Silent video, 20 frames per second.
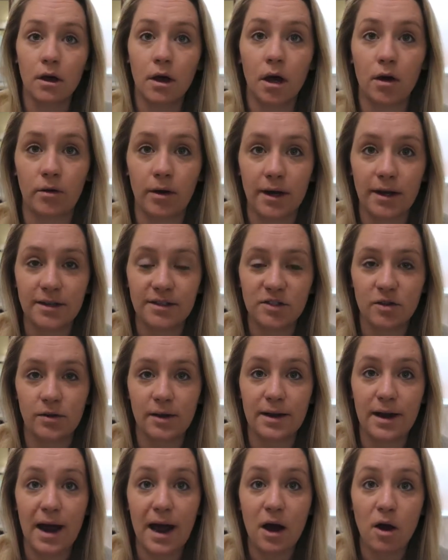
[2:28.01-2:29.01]
Alright, so
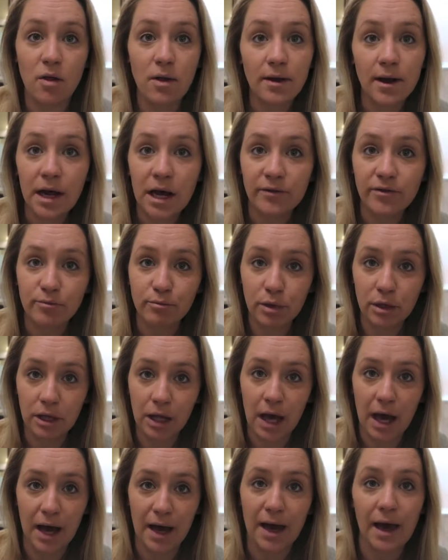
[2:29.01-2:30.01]
now that I've
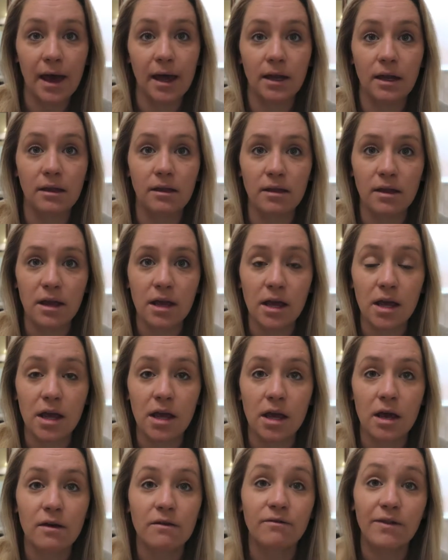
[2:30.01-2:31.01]
applied
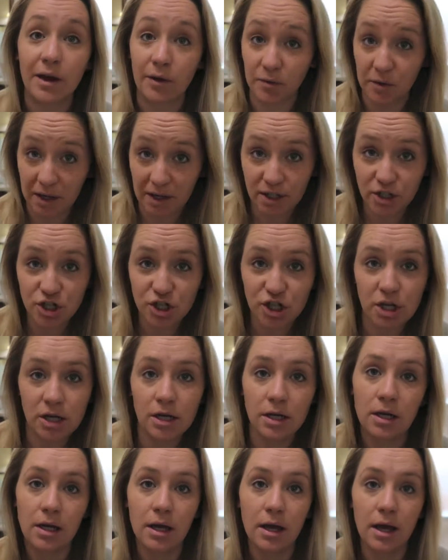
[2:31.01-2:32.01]
the
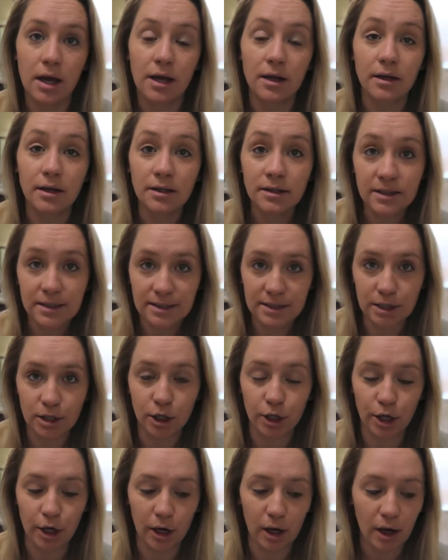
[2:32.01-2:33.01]
foundation and
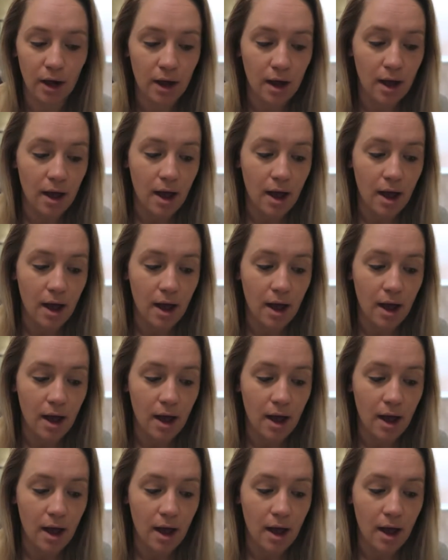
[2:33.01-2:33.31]
concealer,